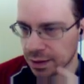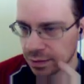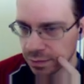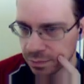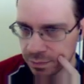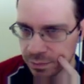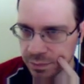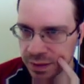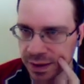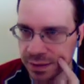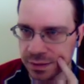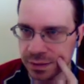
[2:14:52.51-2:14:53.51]
and
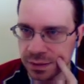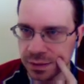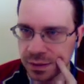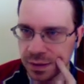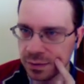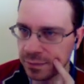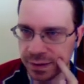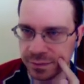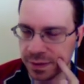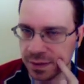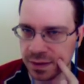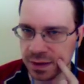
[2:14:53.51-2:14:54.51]

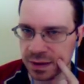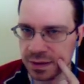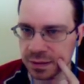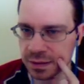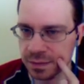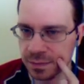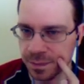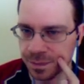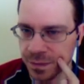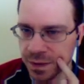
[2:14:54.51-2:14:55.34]
white wins easily.